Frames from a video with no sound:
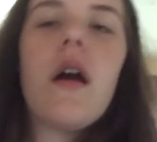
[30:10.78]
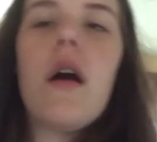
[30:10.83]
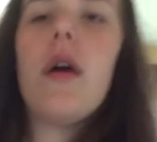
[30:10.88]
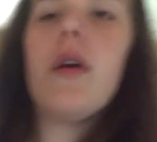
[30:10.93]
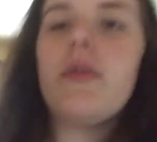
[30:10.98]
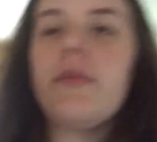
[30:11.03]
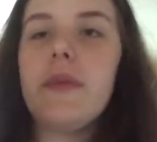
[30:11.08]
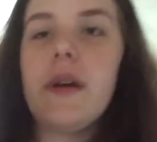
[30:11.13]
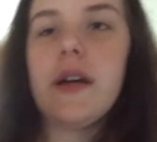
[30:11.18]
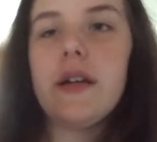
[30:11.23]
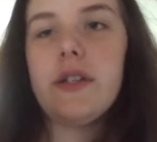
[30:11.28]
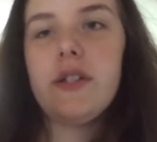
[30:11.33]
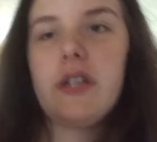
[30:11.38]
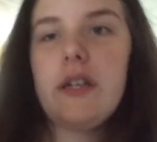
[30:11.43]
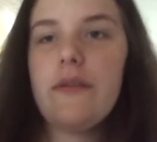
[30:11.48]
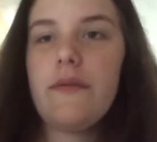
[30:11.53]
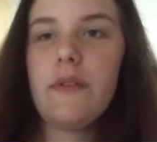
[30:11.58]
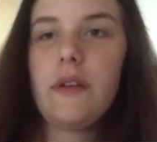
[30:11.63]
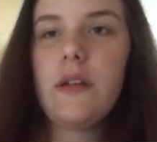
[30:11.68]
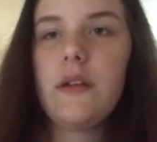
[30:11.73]
Hope got
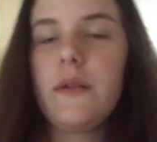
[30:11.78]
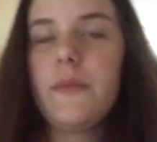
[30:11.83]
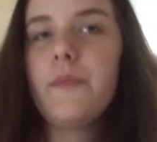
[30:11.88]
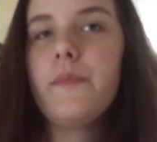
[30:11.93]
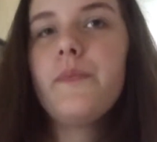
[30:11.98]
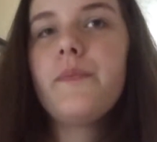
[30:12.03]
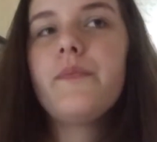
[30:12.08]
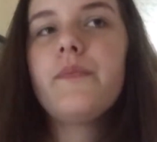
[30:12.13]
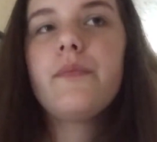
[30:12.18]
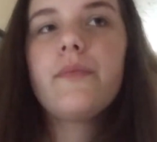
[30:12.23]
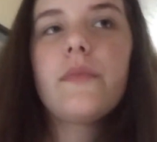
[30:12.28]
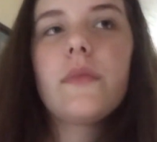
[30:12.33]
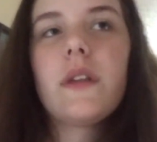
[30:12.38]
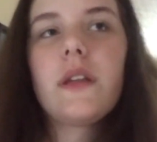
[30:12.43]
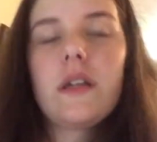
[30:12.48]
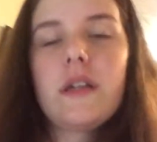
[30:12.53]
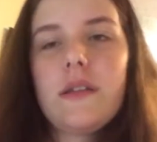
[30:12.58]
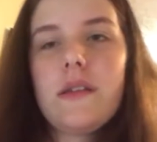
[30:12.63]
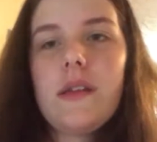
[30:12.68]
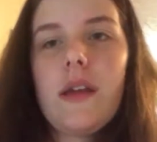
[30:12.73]
JV,
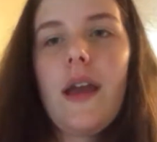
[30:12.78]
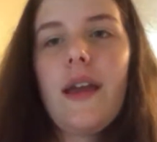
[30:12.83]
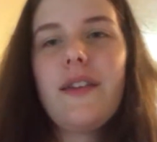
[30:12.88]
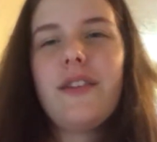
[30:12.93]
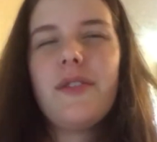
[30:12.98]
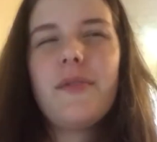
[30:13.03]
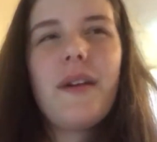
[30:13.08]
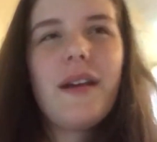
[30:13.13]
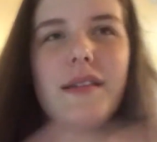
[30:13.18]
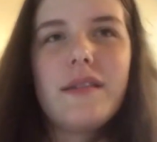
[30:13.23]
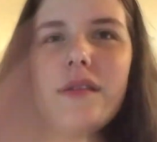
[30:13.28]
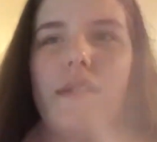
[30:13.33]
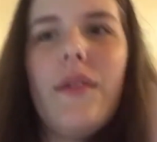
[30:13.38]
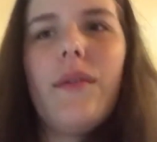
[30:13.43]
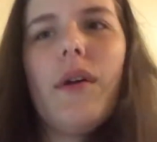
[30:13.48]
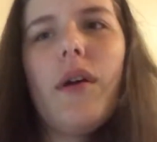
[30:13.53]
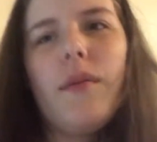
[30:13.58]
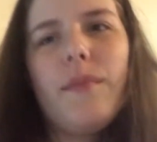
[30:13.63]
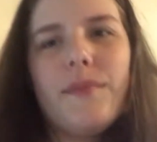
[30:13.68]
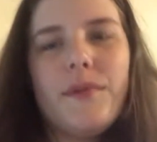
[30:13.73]
because you guys know
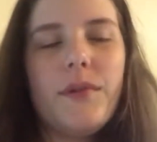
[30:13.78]
Hope,